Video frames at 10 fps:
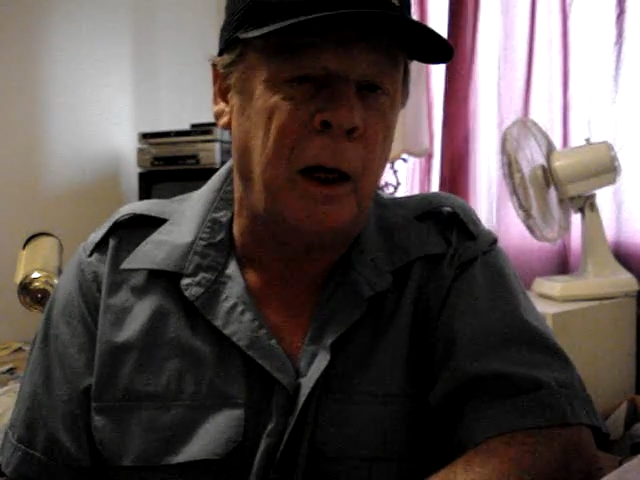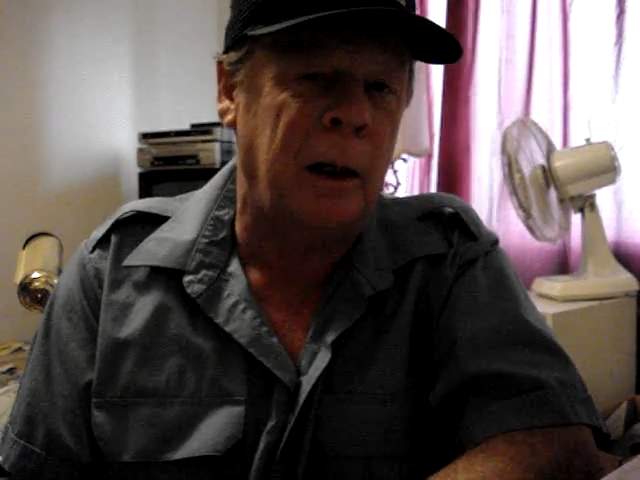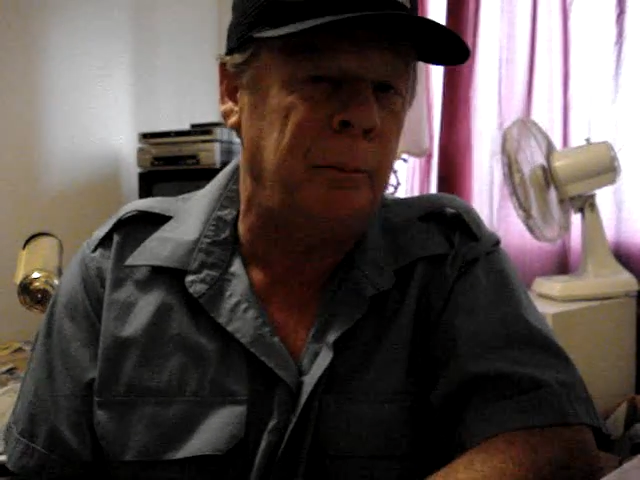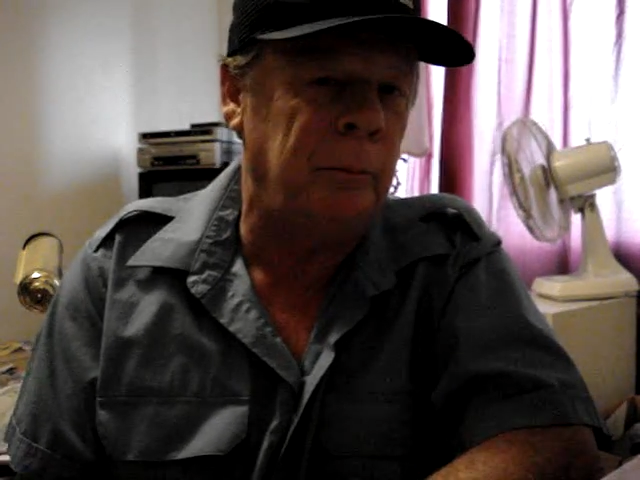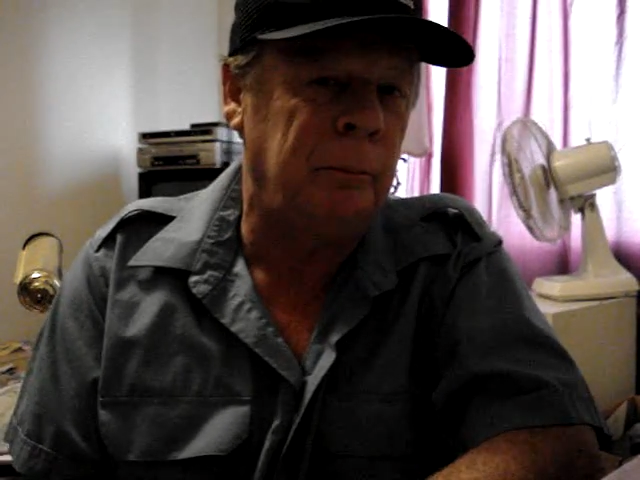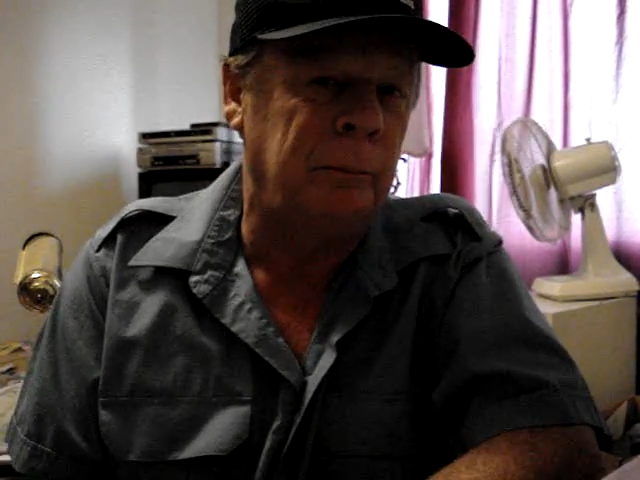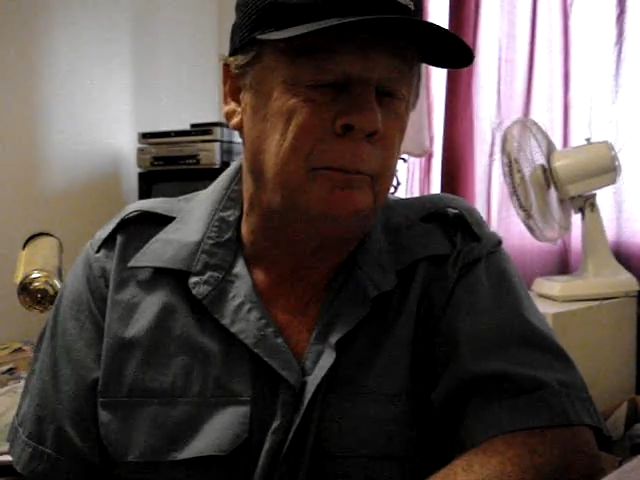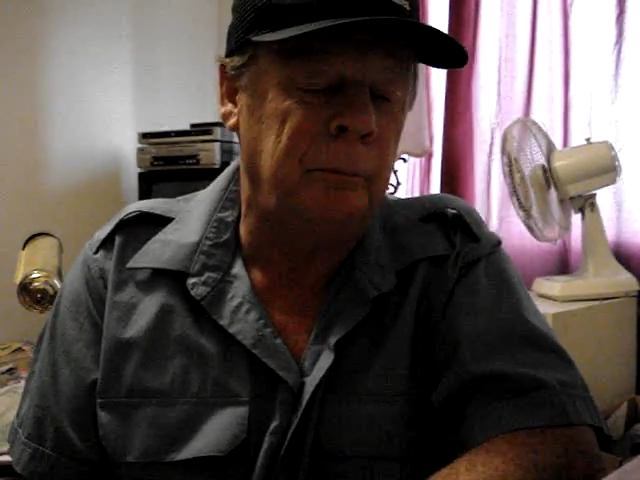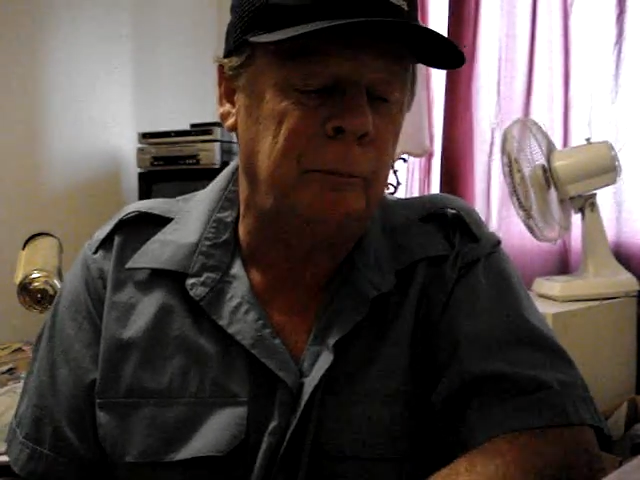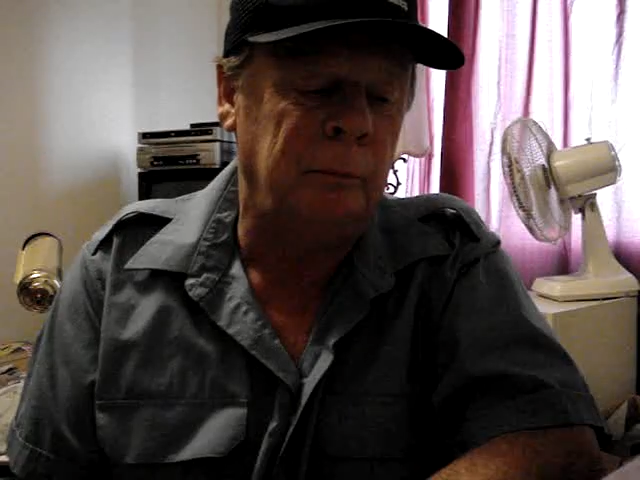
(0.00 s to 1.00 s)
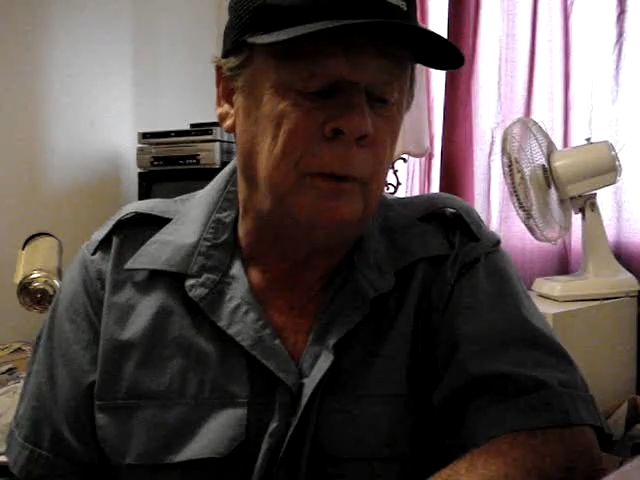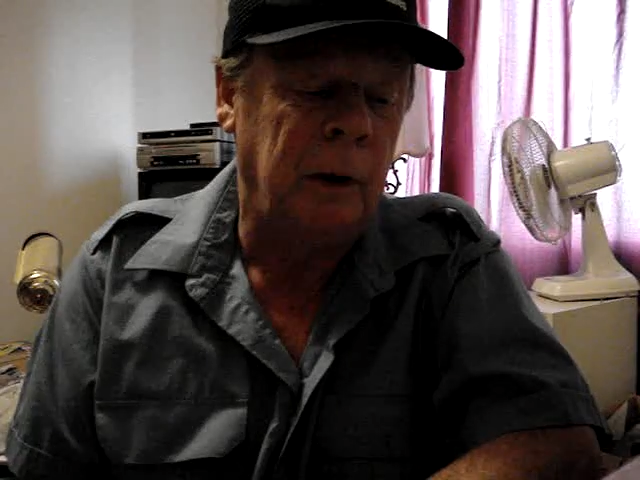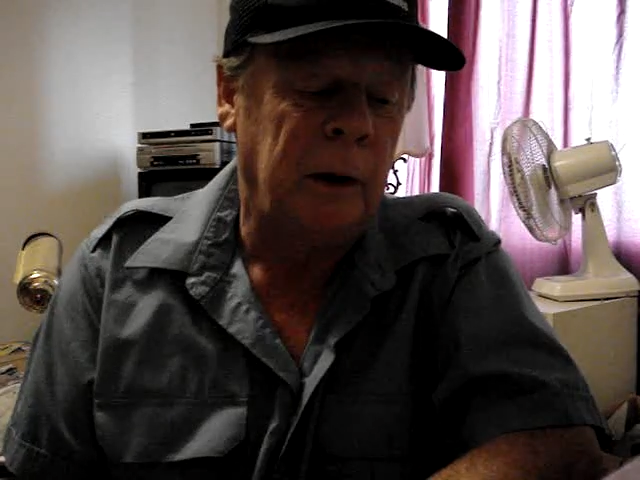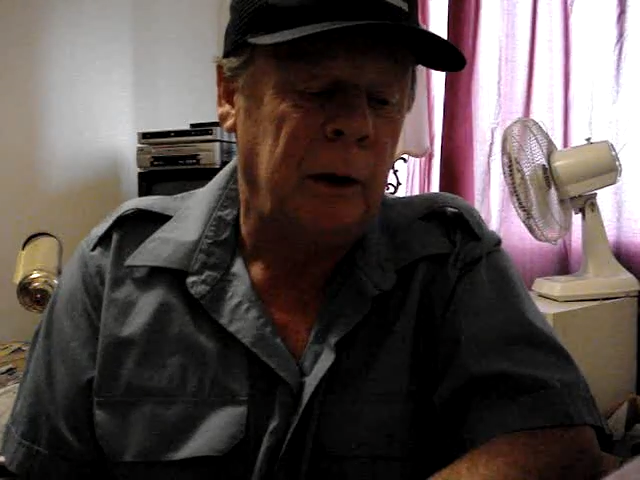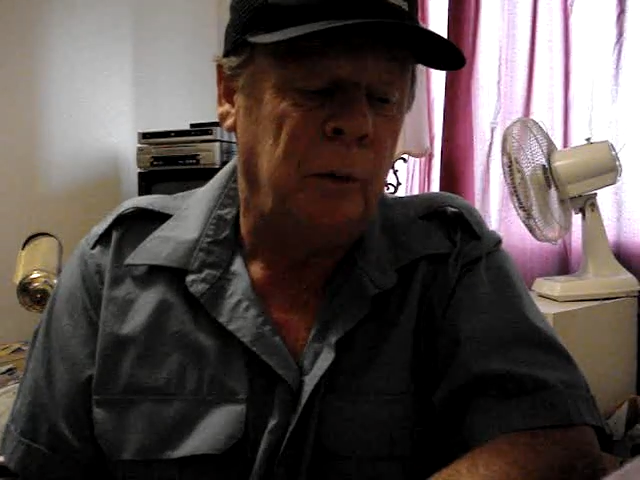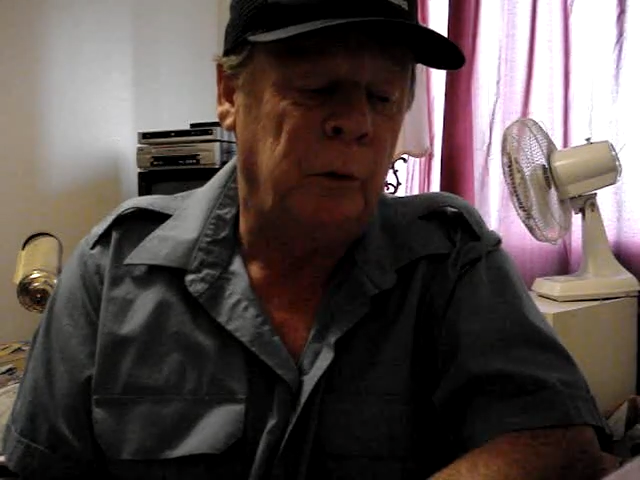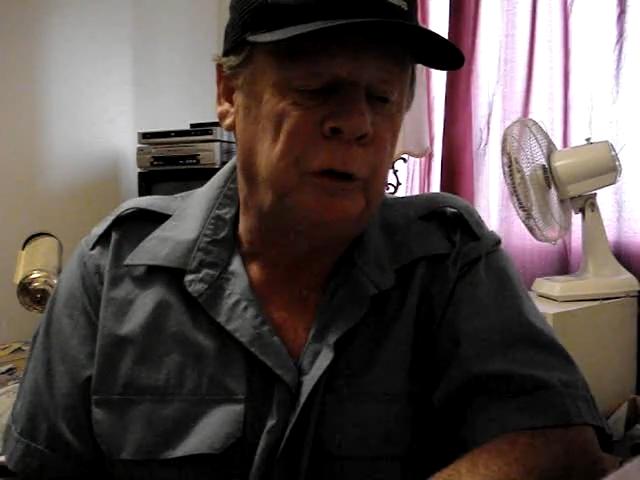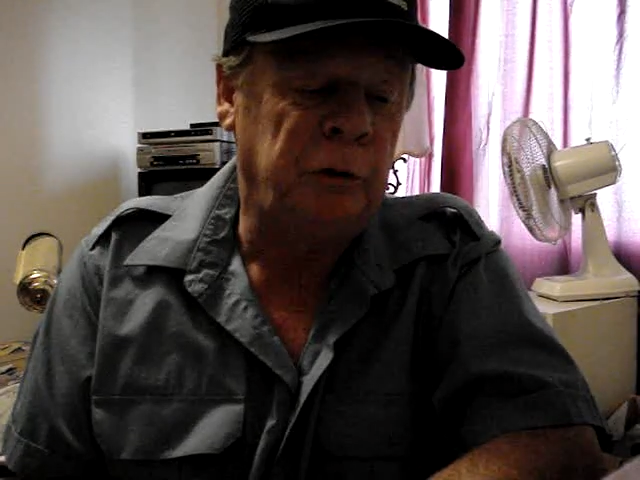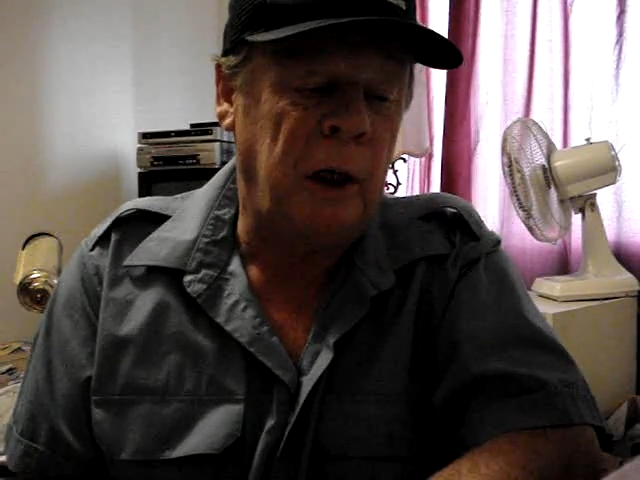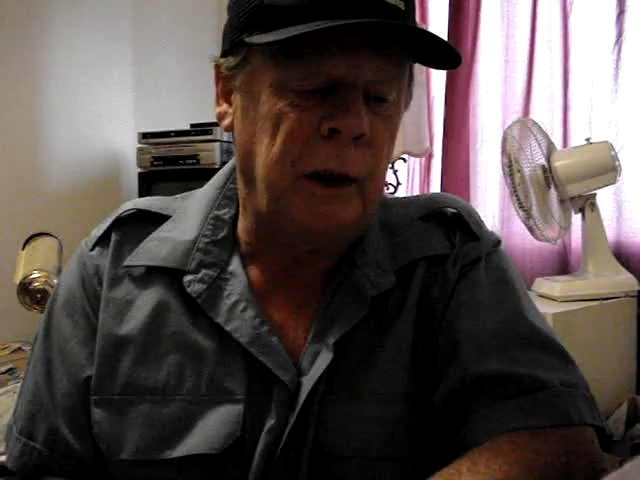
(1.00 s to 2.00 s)
How come
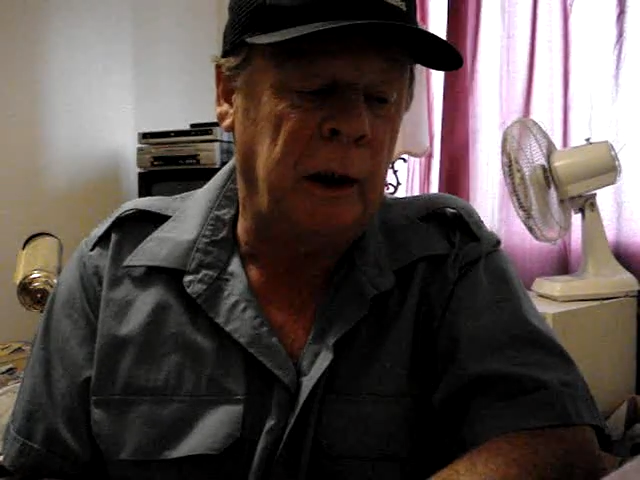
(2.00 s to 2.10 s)
we're trying to